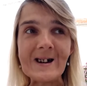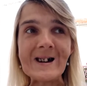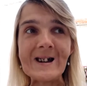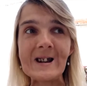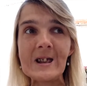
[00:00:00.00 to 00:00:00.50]

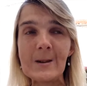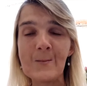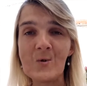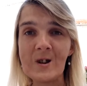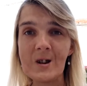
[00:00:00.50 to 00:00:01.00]
And it's
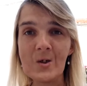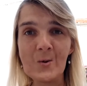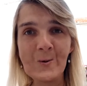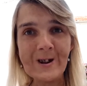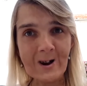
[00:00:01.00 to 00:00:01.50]
important
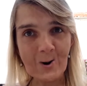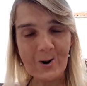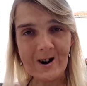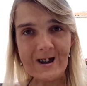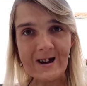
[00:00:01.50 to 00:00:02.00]
to
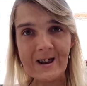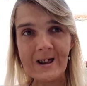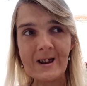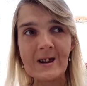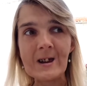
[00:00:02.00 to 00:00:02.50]

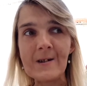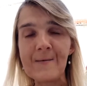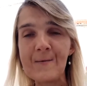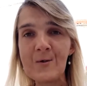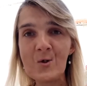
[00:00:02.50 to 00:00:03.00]
recognize
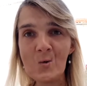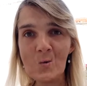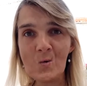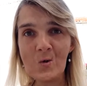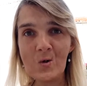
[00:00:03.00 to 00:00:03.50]
if
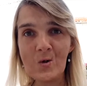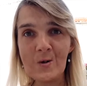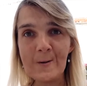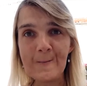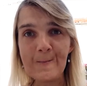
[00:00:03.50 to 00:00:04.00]

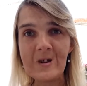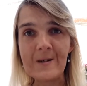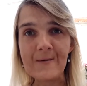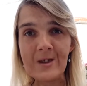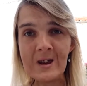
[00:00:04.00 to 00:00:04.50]

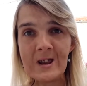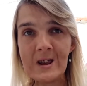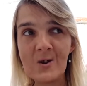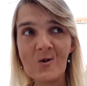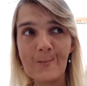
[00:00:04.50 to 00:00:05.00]
this
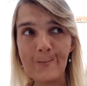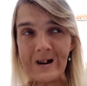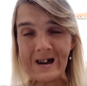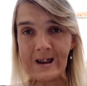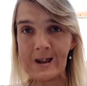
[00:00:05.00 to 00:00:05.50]
is your
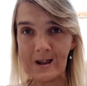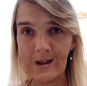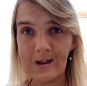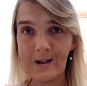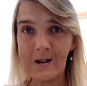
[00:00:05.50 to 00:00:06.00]

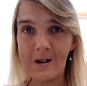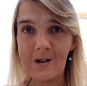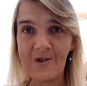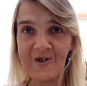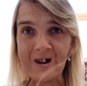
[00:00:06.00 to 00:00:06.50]
past
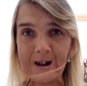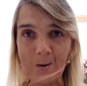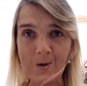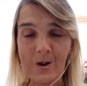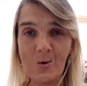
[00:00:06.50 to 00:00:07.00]

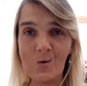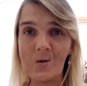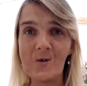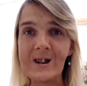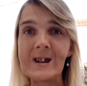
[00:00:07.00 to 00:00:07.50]
shadow that you
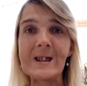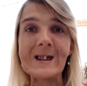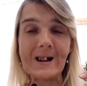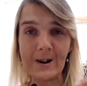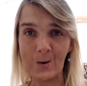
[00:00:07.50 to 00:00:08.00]
already
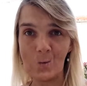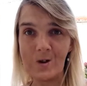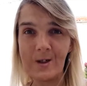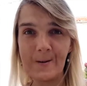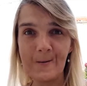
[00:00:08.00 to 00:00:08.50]
dealt
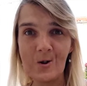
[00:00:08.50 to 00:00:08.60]
with,